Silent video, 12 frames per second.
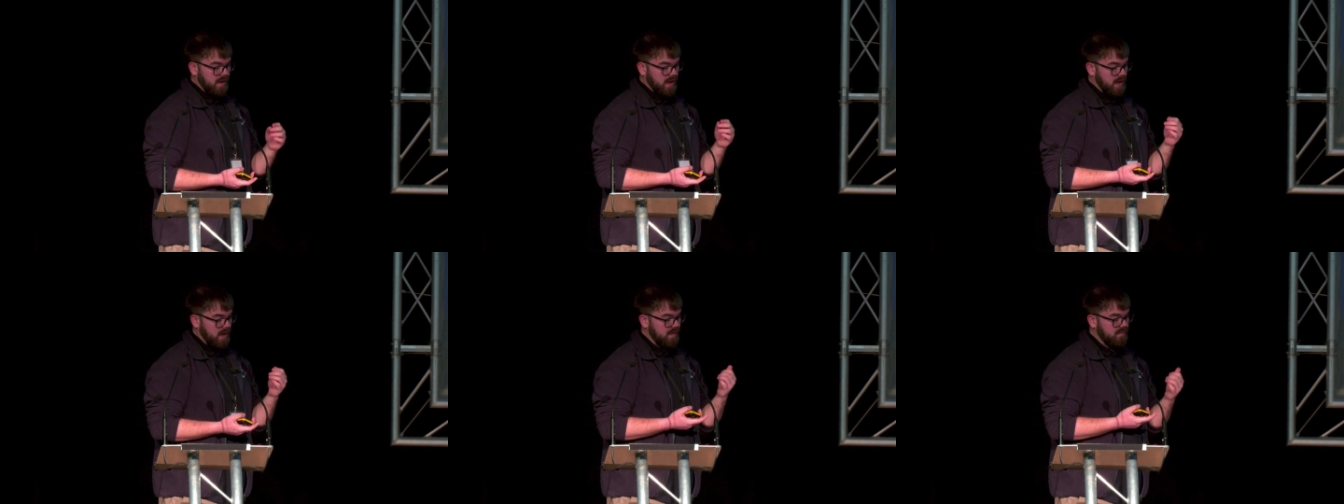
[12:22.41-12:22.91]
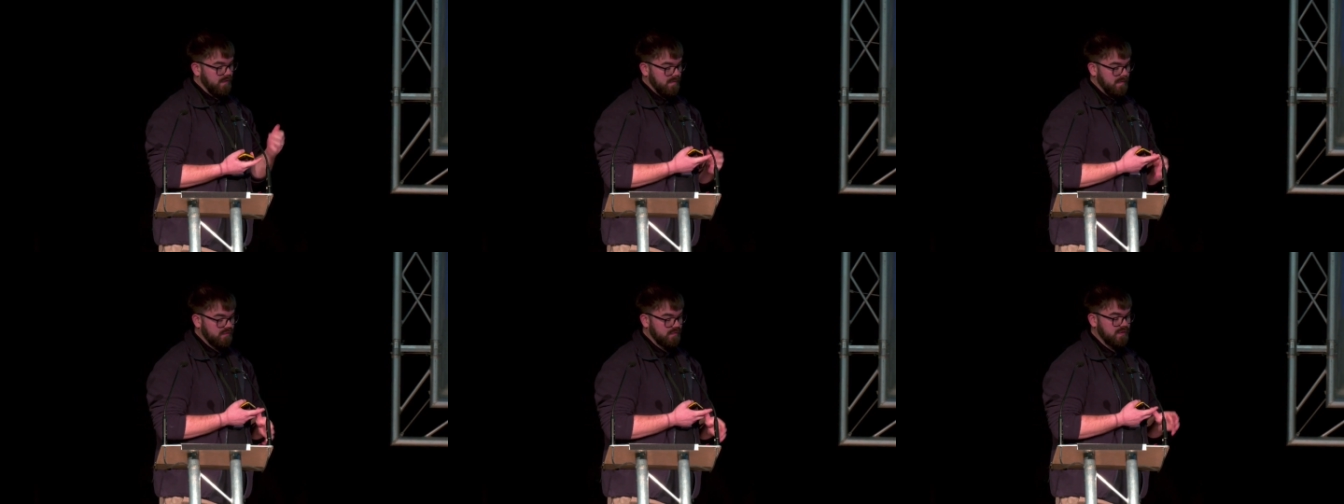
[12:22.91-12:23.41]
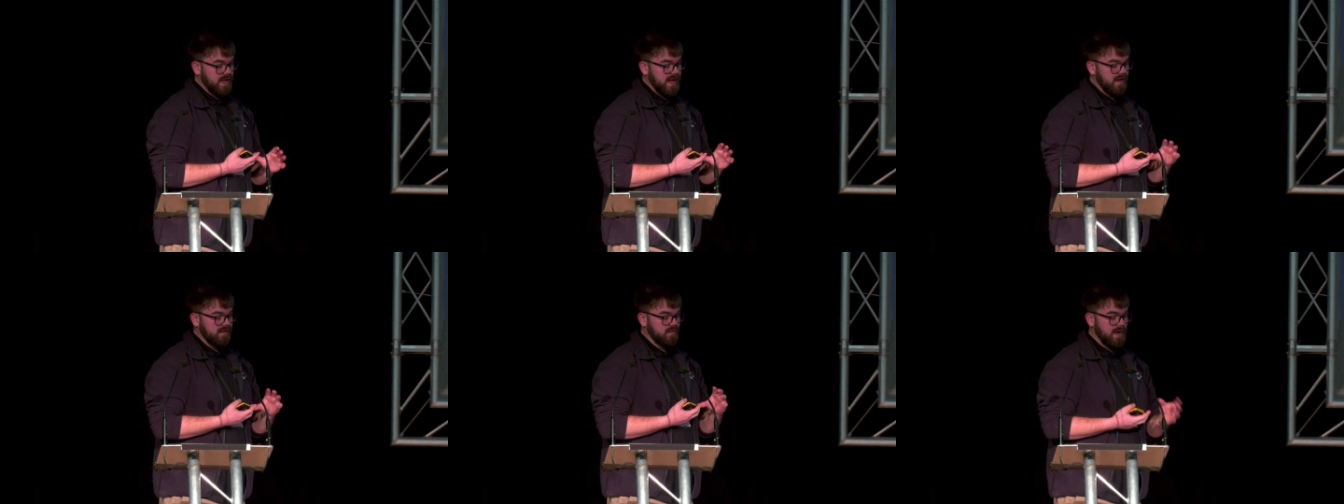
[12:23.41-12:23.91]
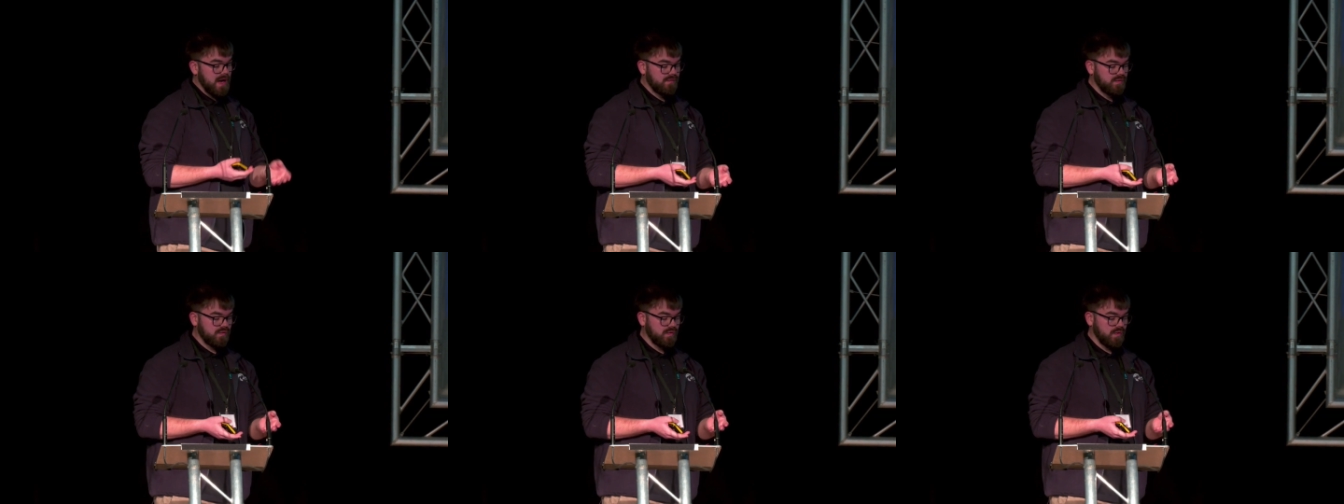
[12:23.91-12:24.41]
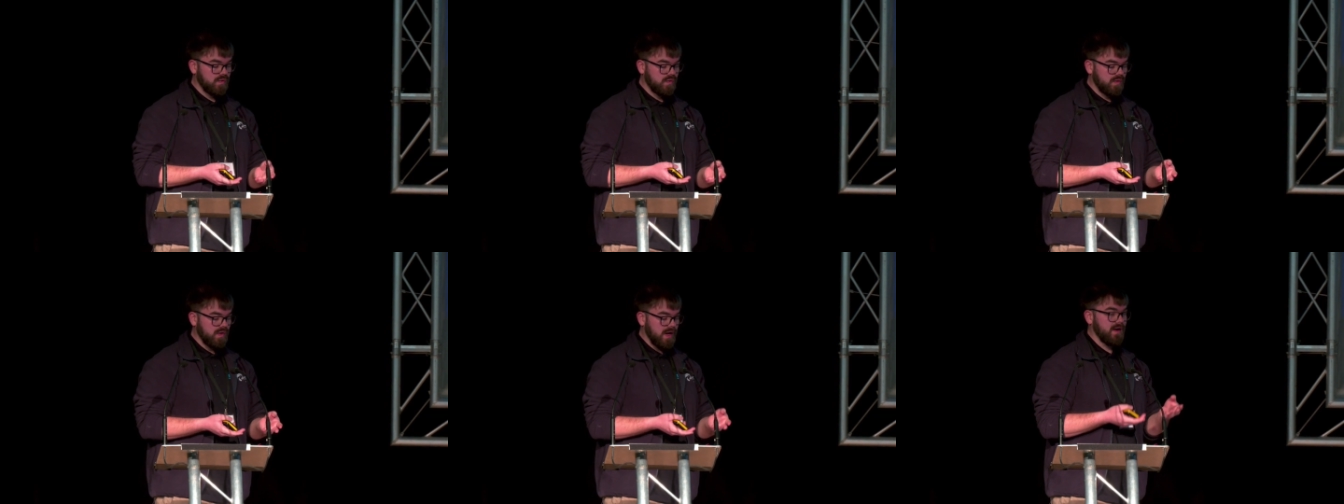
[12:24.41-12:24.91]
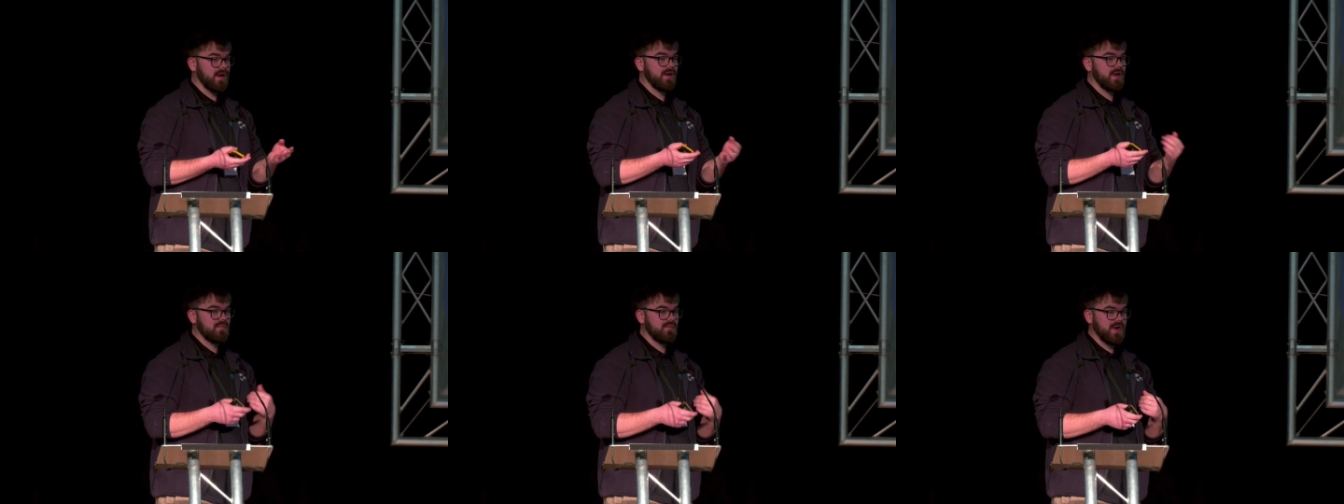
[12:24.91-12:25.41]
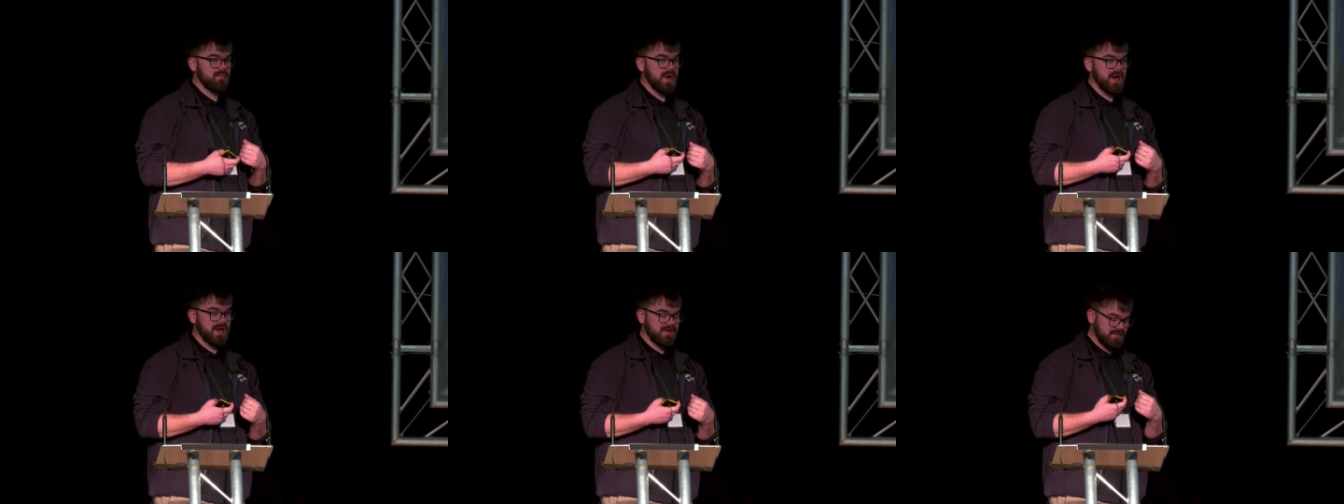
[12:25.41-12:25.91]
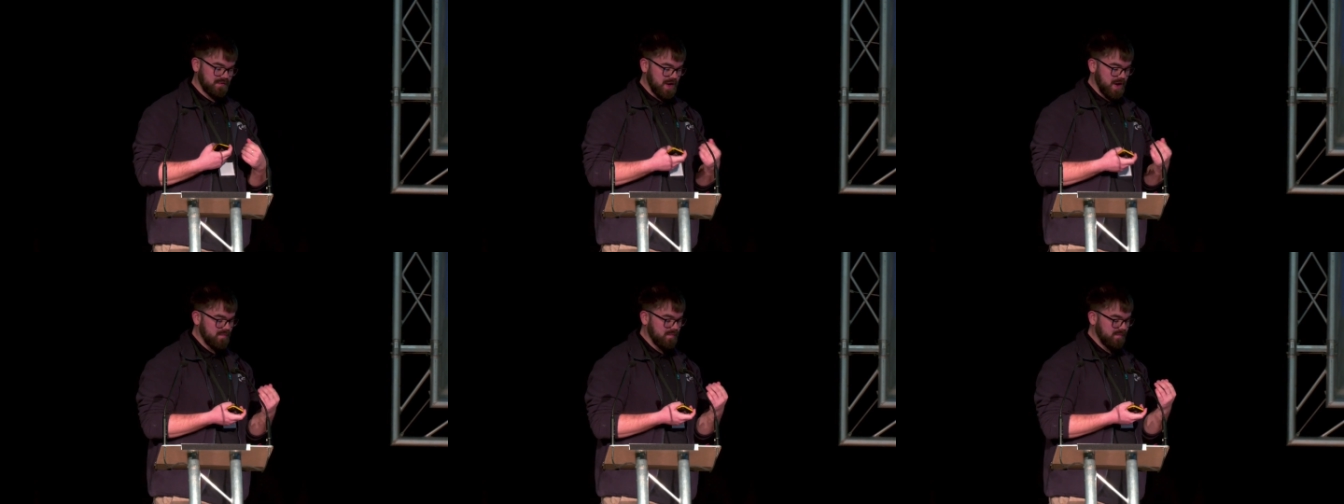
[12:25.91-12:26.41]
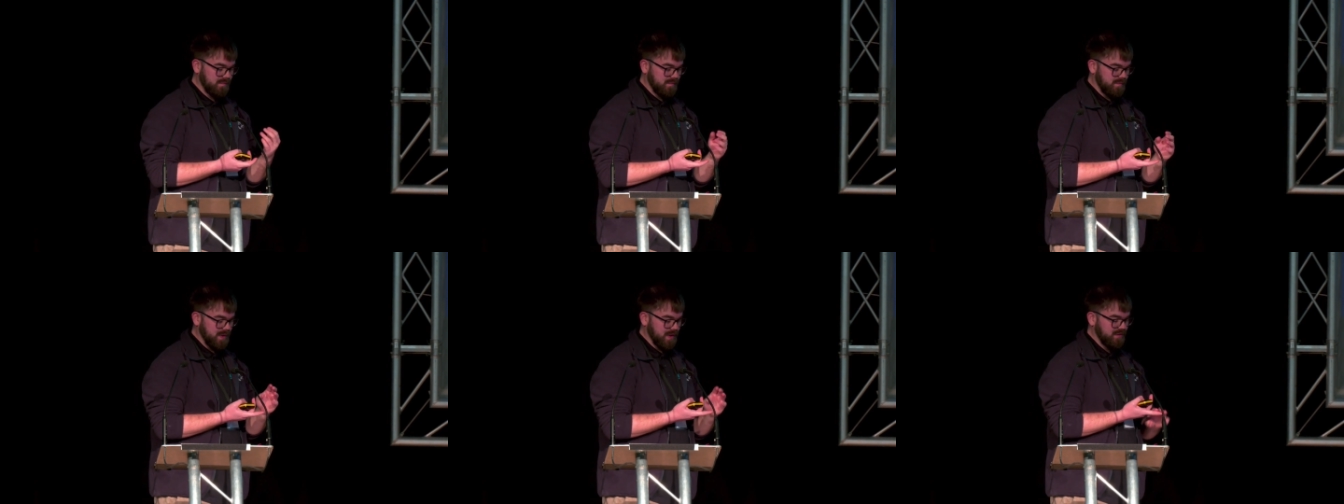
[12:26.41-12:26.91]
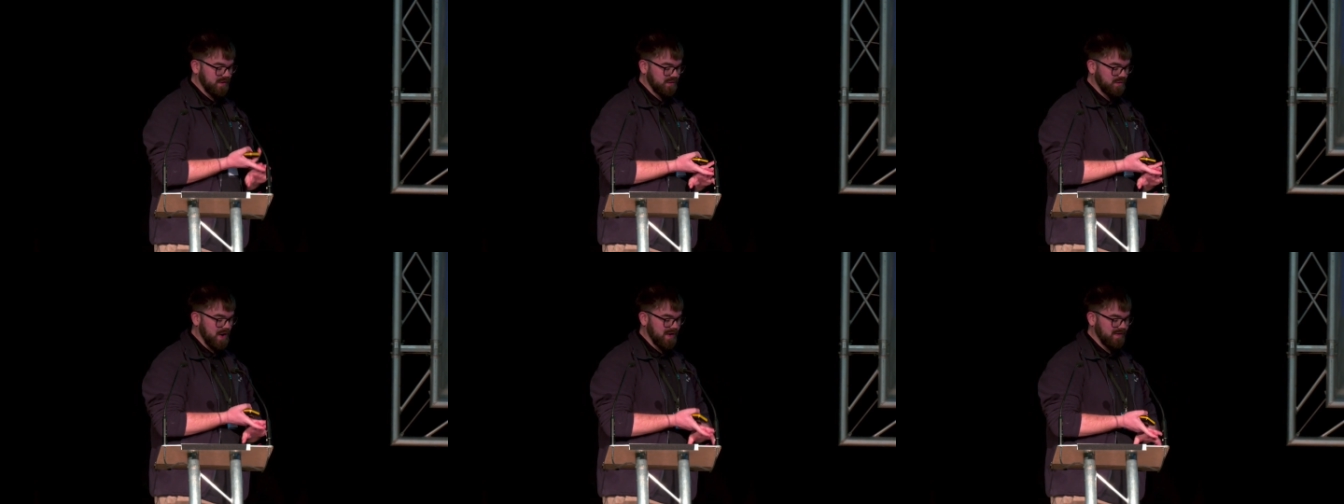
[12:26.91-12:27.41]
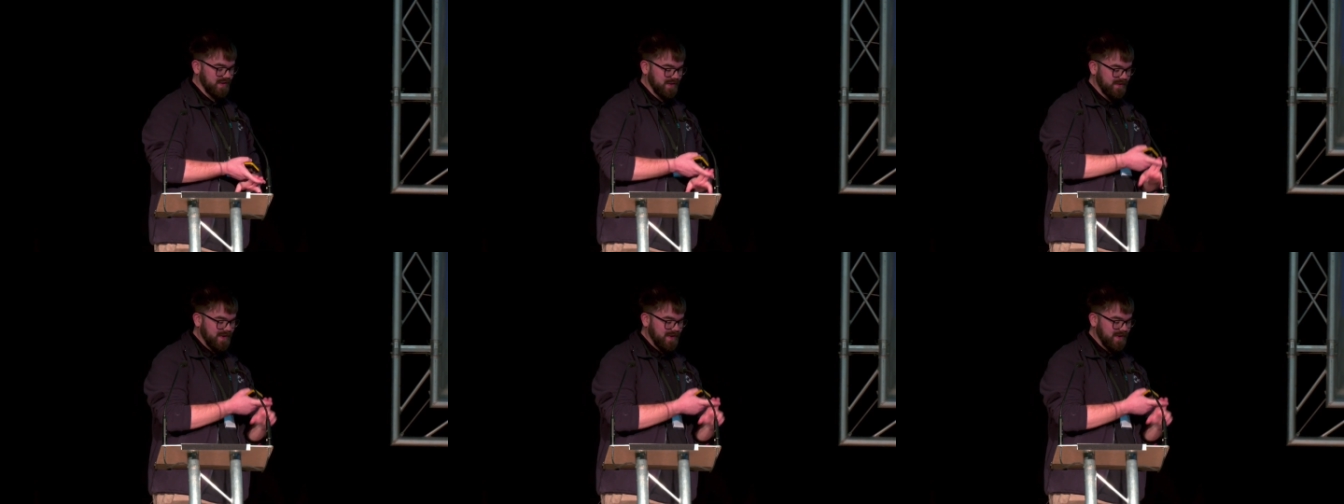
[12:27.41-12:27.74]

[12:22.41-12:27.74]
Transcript: Uh, environmental DNA is a powerful tool, and I know I'm very biased um, because that's what I do,